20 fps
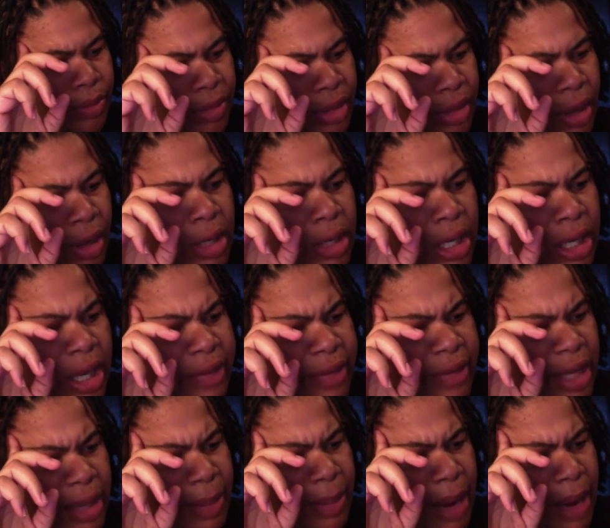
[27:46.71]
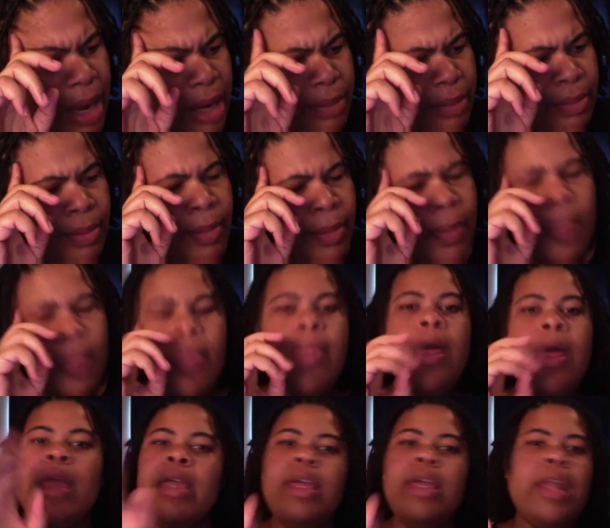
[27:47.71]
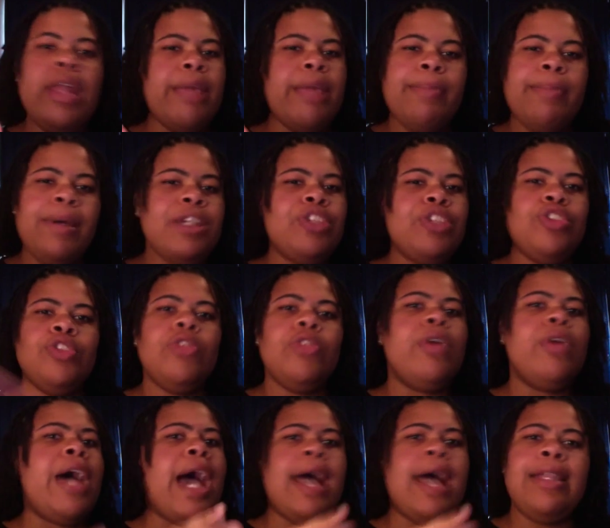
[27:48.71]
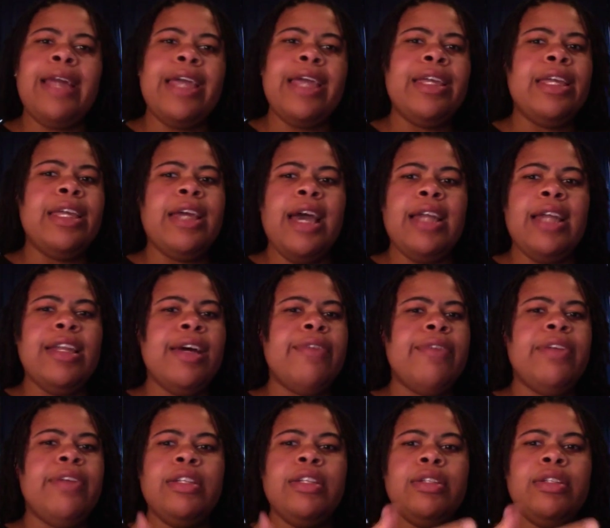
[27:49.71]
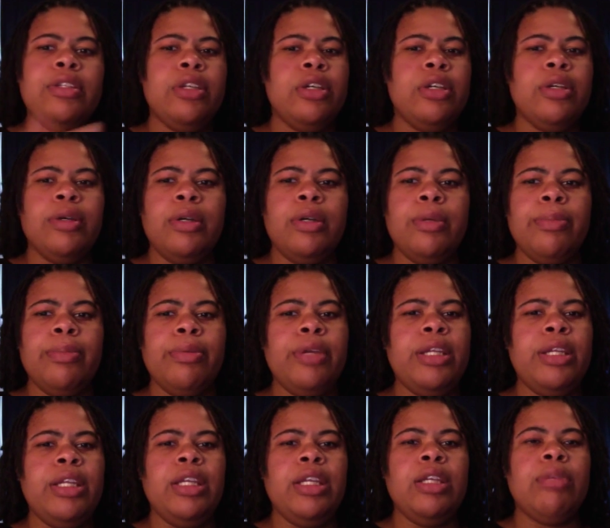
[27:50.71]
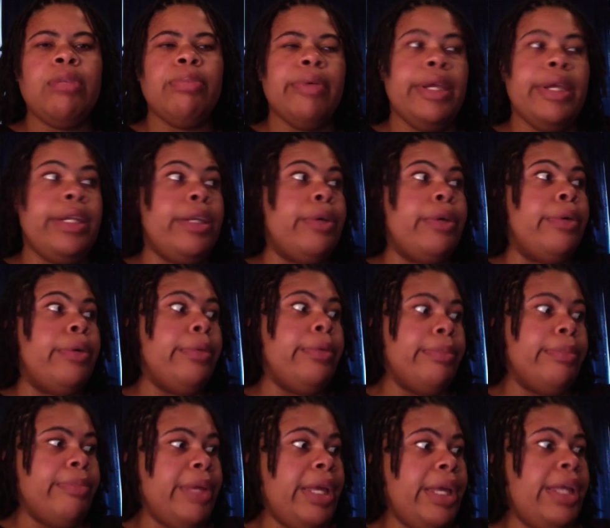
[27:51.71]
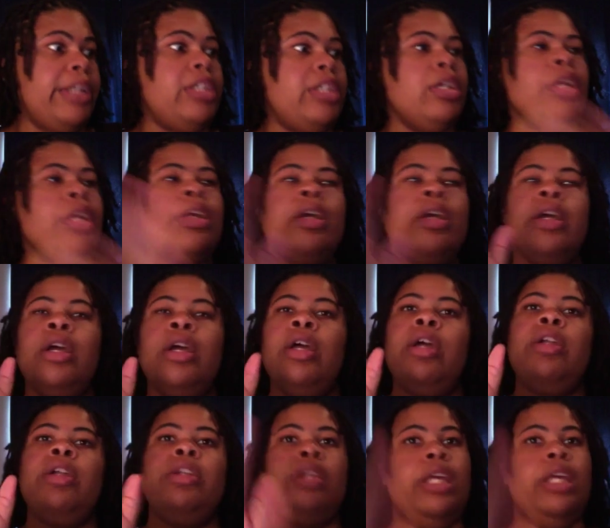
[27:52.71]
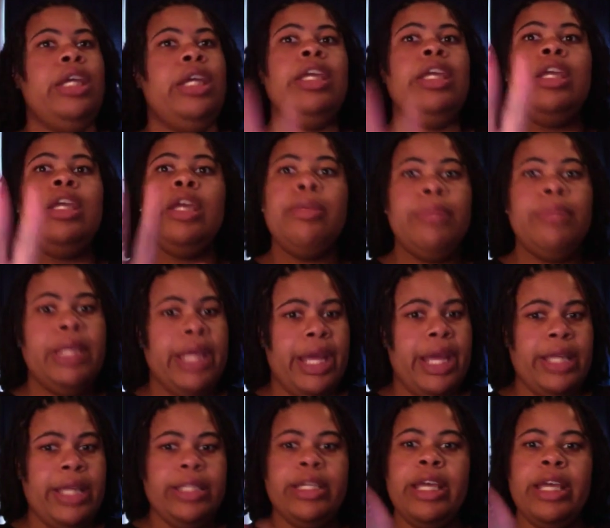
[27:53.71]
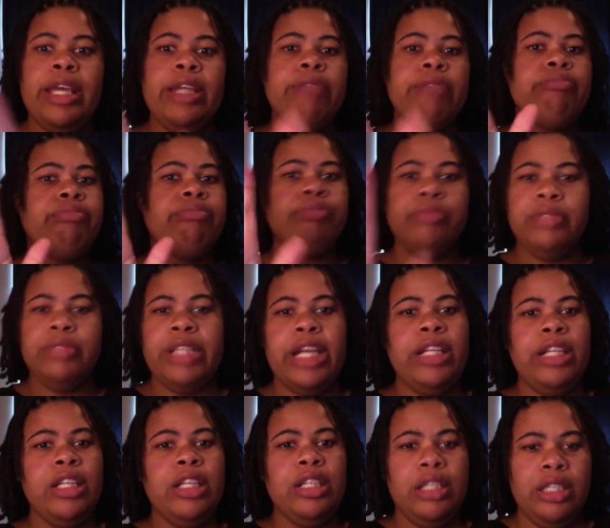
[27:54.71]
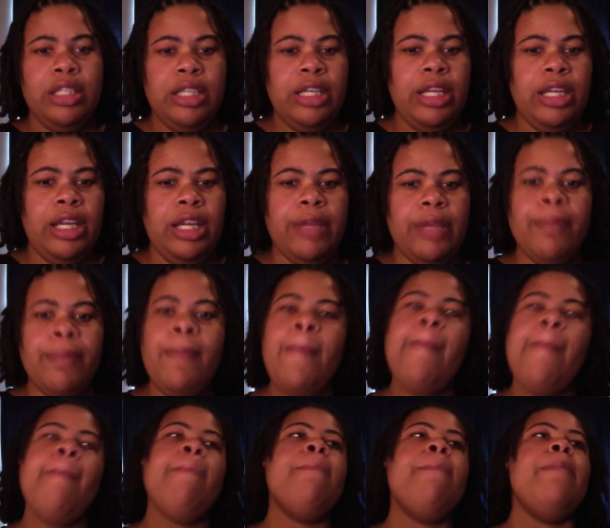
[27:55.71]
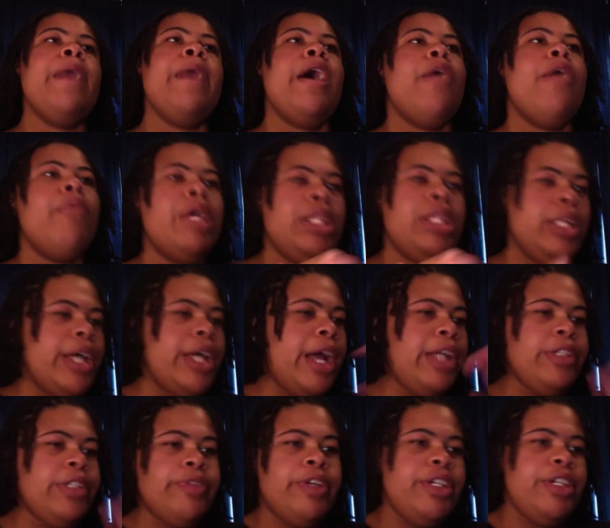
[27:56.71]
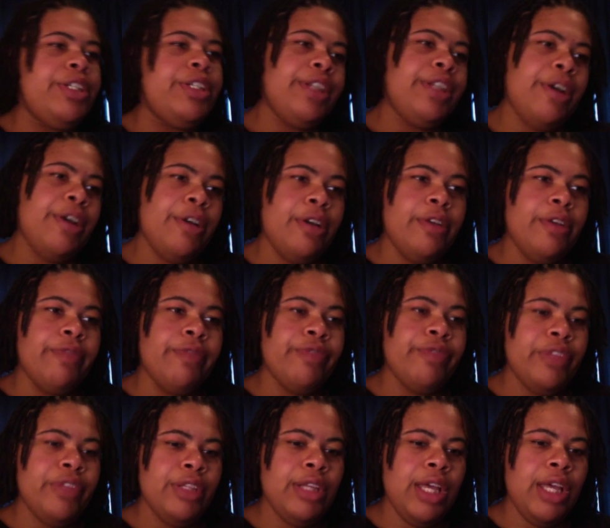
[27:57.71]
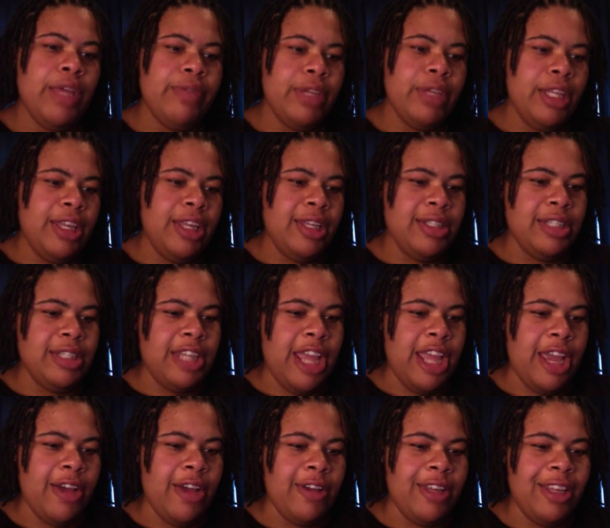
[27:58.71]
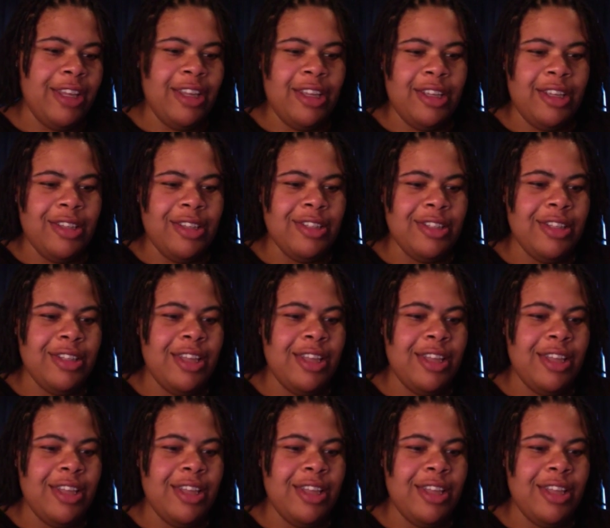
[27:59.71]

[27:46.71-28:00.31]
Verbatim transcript: on 11 Hip Hop. It ain't much to it. I like it. I love it. The um, Britney, Britney, oh bitch, Nicki and Beyonce, they look good in it. Now, what's the controversy of, of it is now is